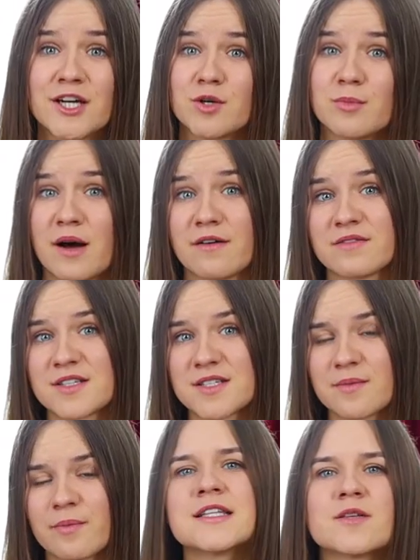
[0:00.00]

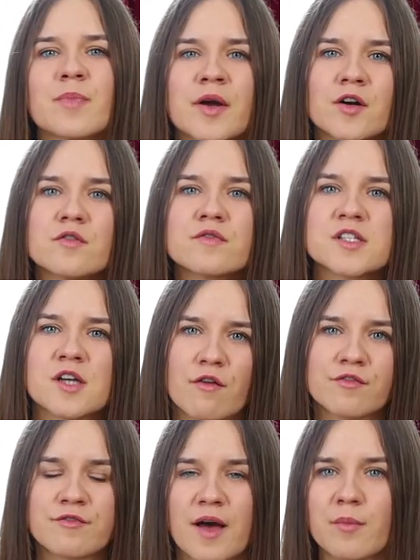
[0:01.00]
Earmuffs. It's a pair of
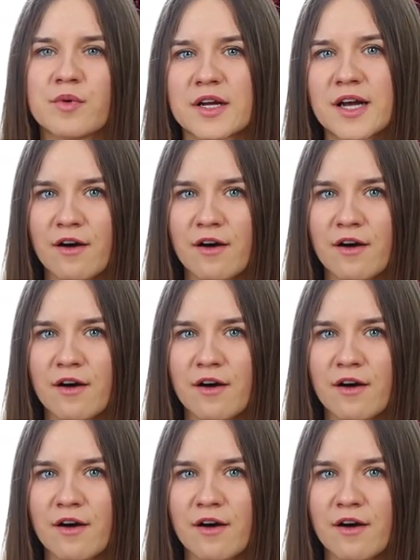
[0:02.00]
soft fabric